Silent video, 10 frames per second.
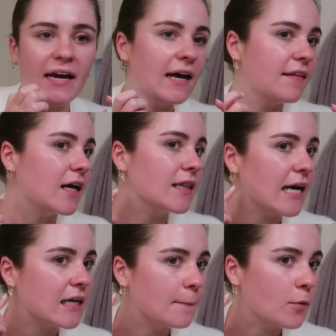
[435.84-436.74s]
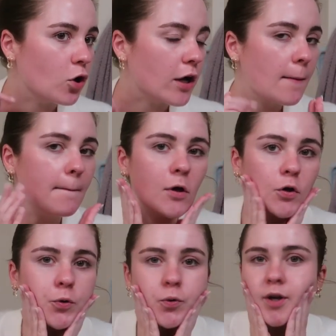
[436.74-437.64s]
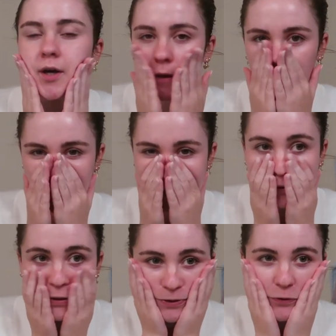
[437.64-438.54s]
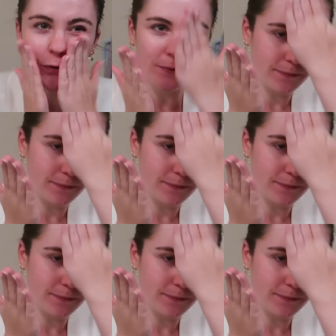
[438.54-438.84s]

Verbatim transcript: and like a lightning bolt and a moon. So cute.